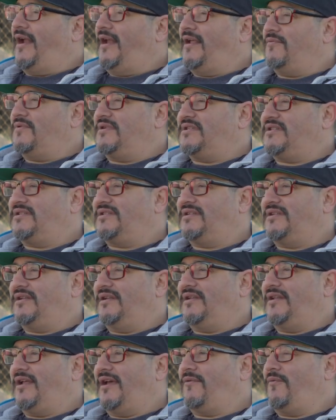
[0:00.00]
it was
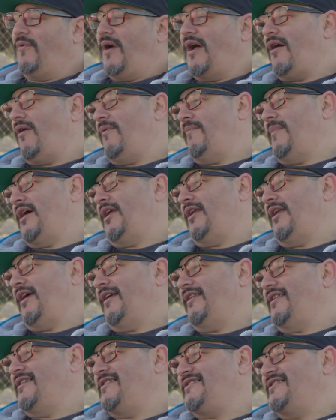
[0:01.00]
like, wow, man,
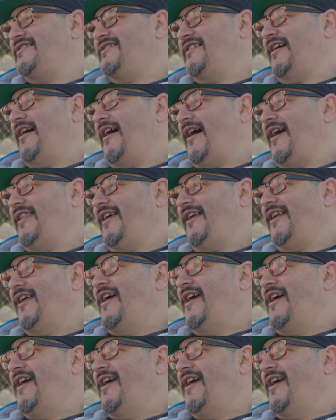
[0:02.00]
like, this is a guy that